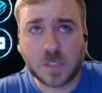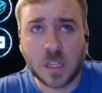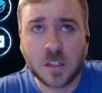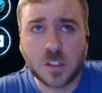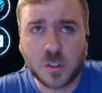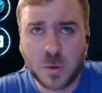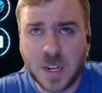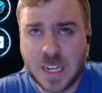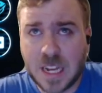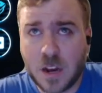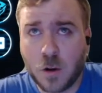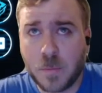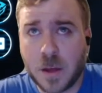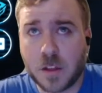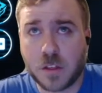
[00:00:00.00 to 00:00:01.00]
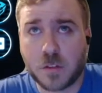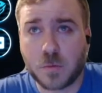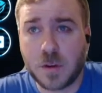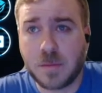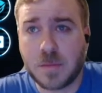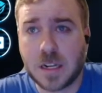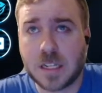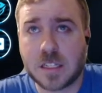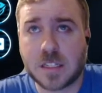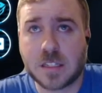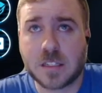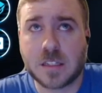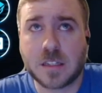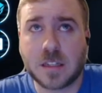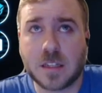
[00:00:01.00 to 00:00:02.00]
So right now, about 3 minutes
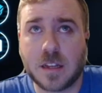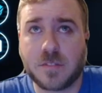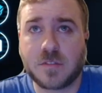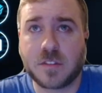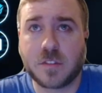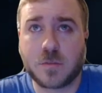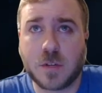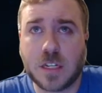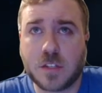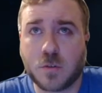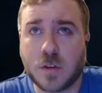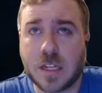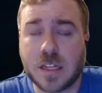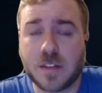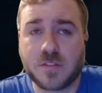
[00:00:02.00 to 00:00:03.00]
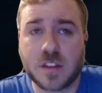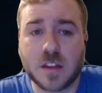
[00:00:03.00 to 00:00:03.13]
left, 3:20 left in the